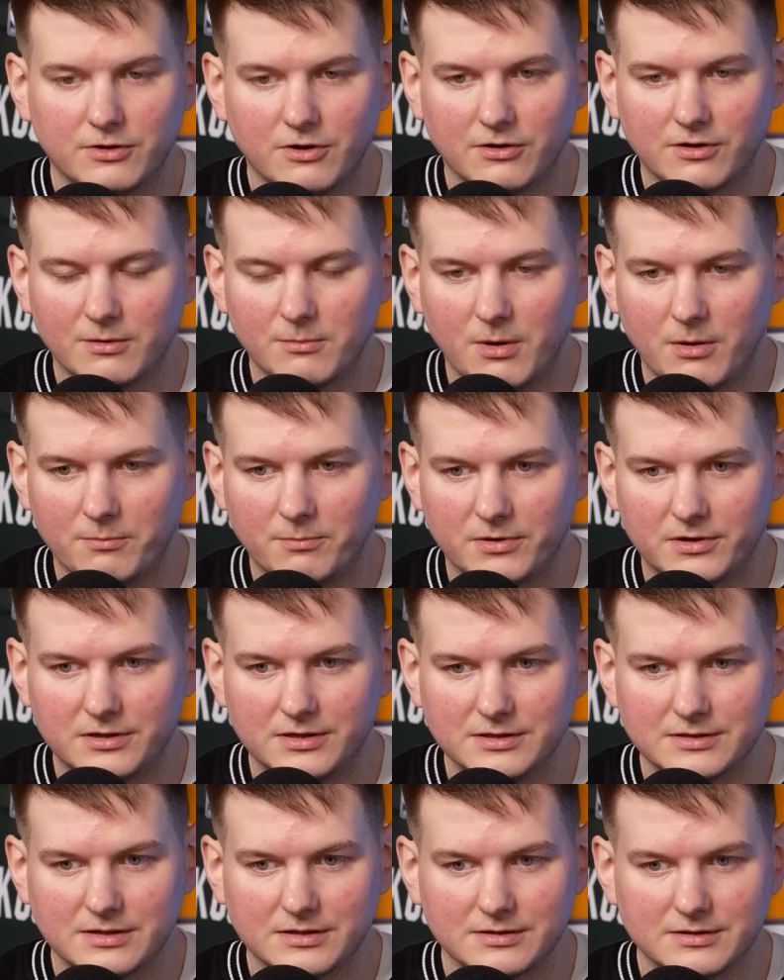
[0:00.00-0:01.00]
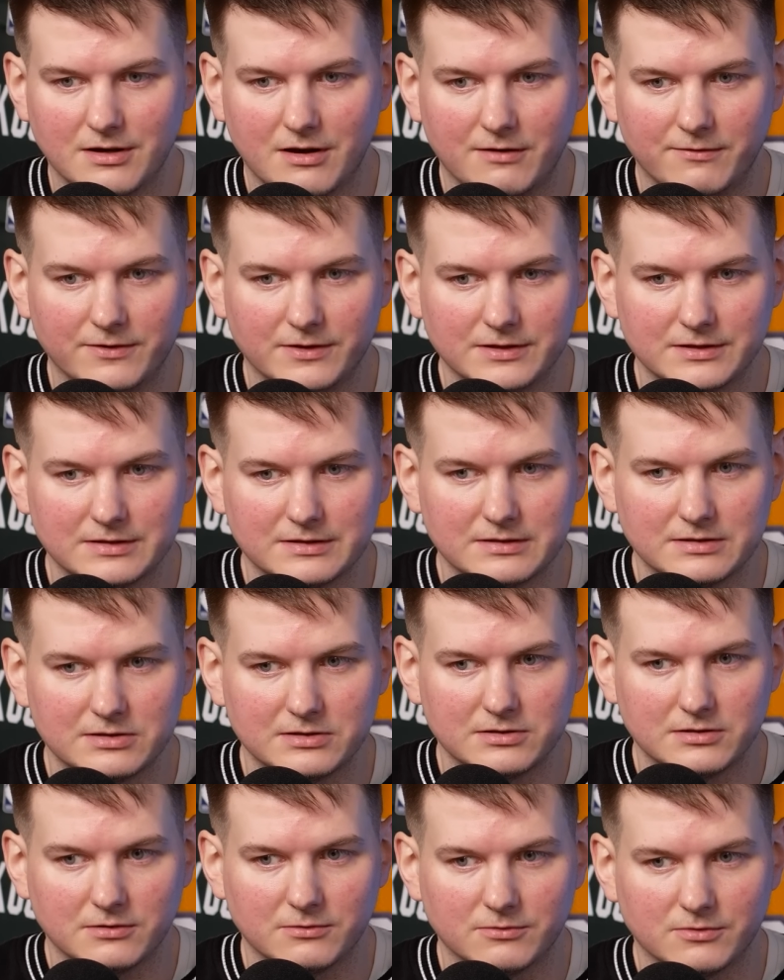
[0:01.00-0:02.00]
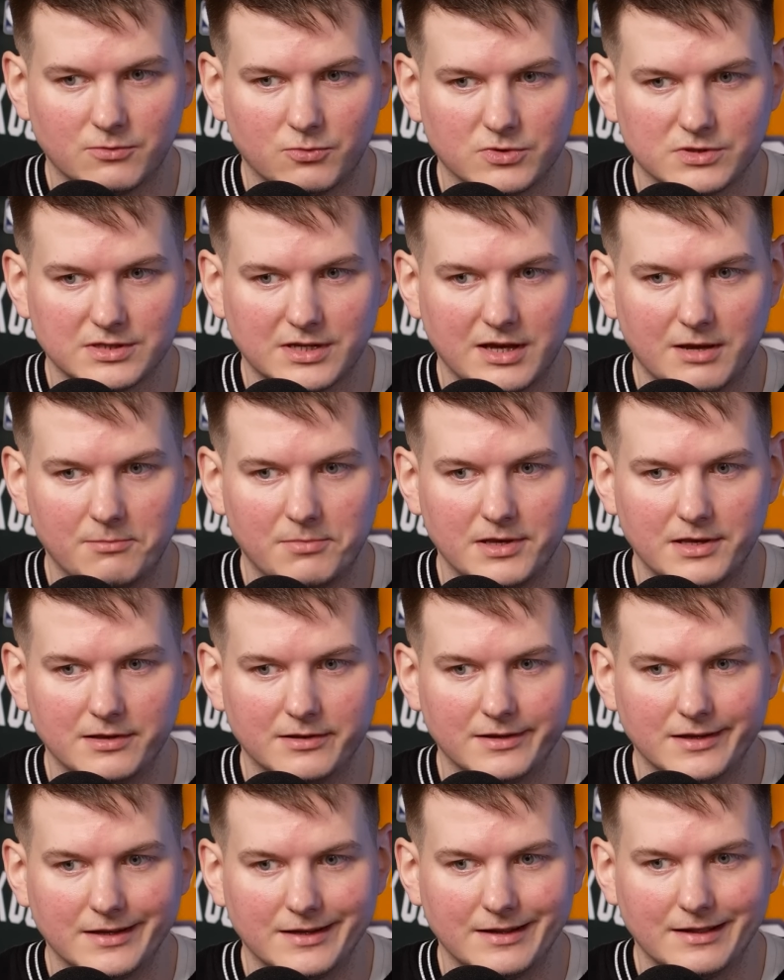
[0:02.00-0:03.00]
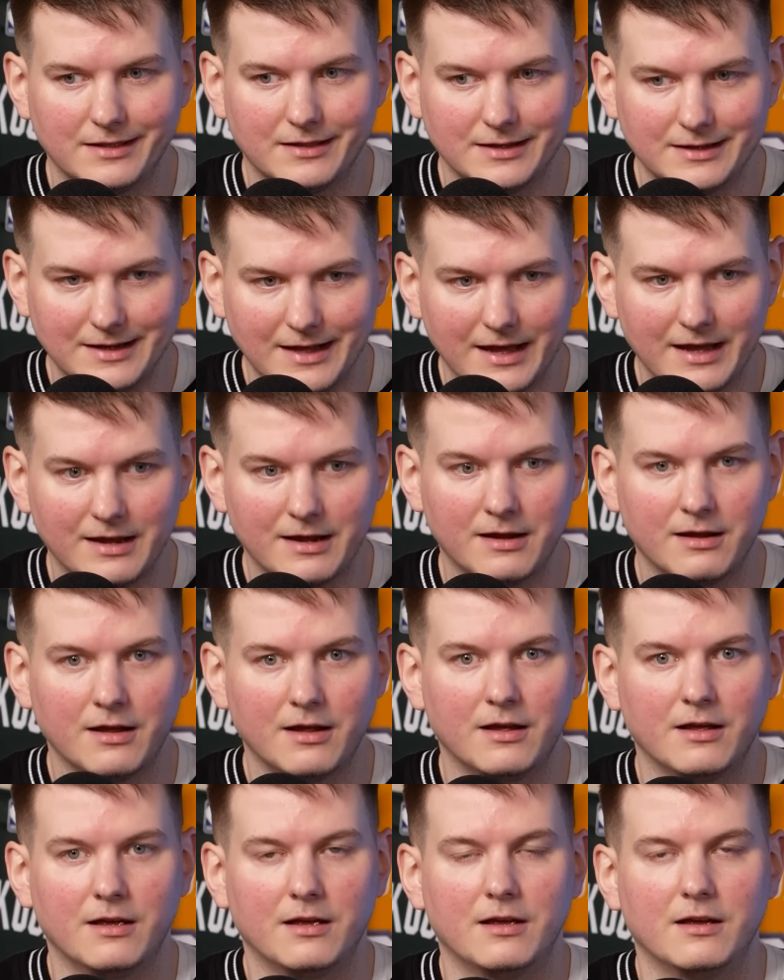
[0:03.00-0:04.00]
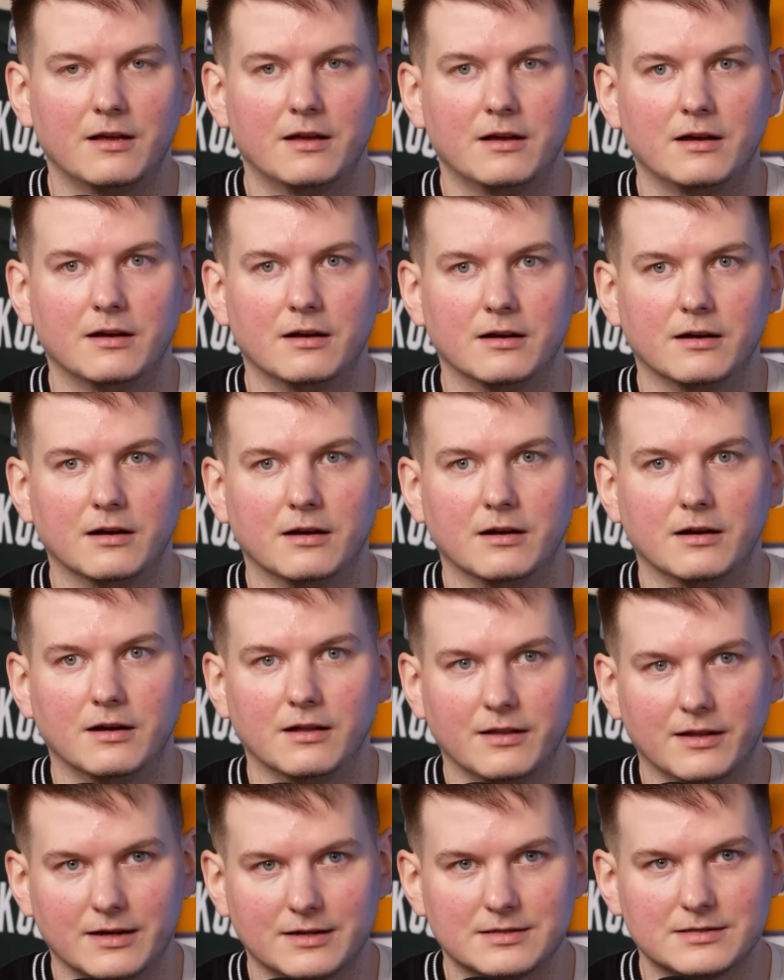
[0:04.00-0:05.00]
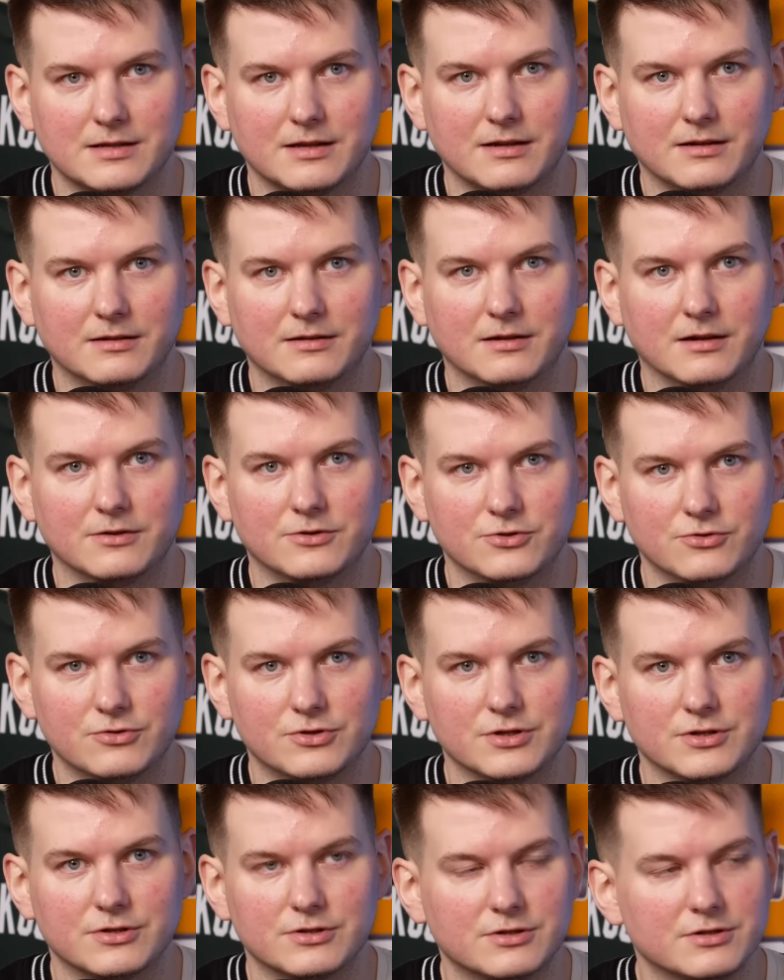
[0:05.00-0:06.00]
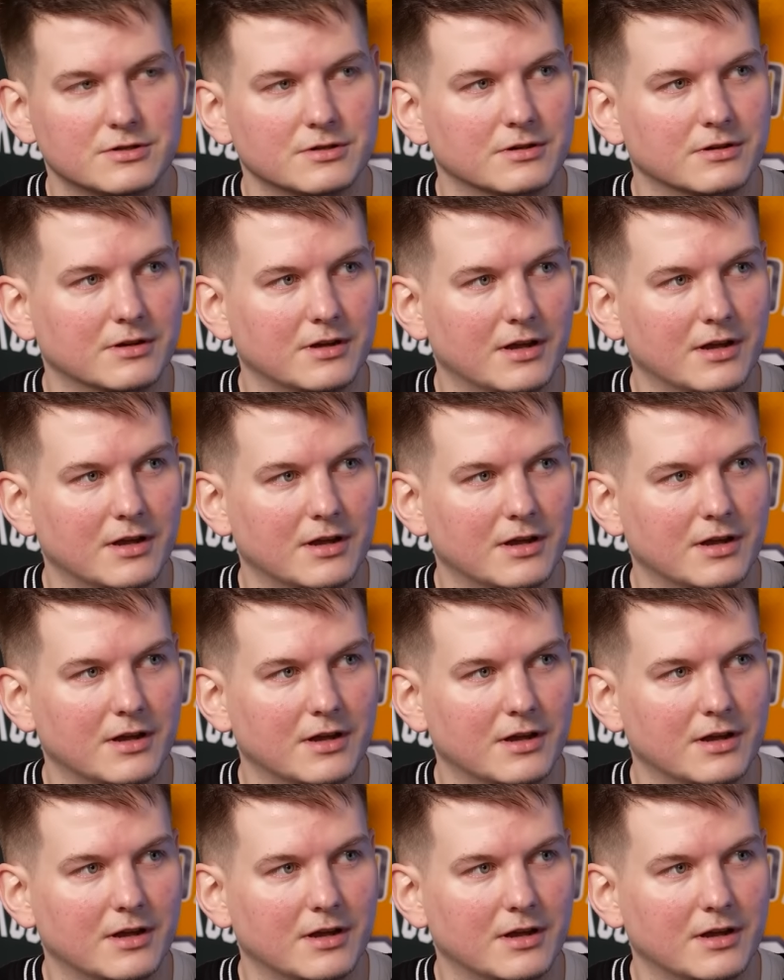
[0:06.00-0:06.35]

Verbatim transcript: we're talking about Partizan's offense, so it was KP, Lidej, Aleksa, and Andjušić